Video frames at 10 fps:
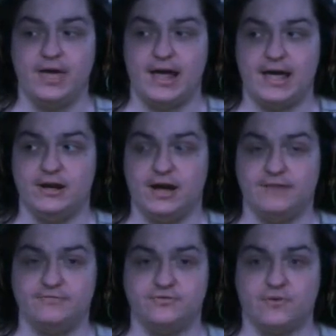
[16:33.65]
And
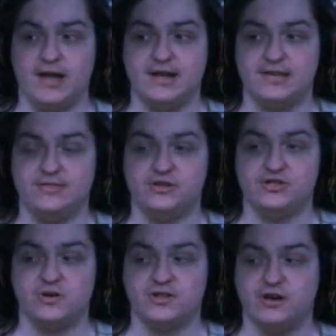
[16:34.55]
I've tried to get the
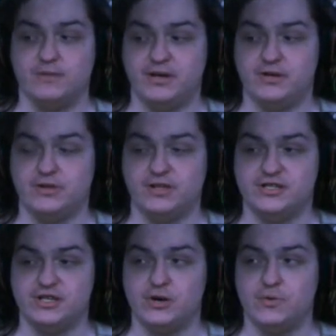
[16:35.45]
insurance company to at least,